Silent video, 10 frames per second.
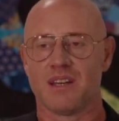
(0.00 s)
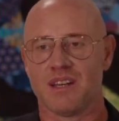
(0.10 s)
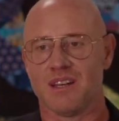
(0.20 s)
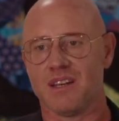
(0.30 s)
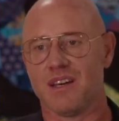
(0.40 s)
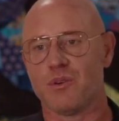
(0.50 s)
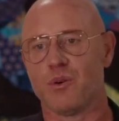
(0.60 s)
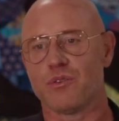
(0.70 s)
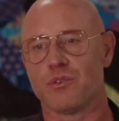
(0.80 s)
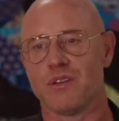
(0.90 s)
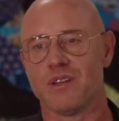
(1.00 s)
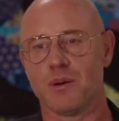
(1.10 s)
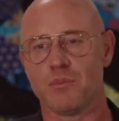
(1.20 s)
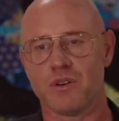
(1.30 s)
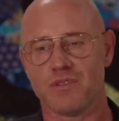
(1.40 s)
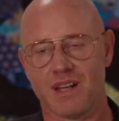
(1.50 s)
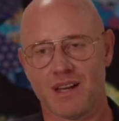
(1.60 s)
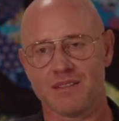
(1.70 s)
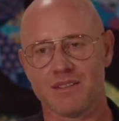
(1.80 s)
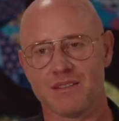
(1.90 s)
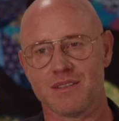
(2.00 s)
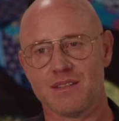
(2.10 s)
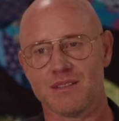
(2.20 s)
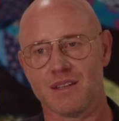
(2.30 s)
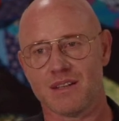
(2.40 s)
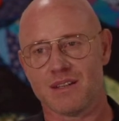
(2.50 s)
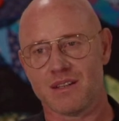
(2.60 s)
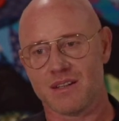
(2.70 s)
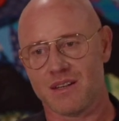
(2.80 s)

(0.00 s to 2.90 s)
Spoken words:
And also the number of licenses and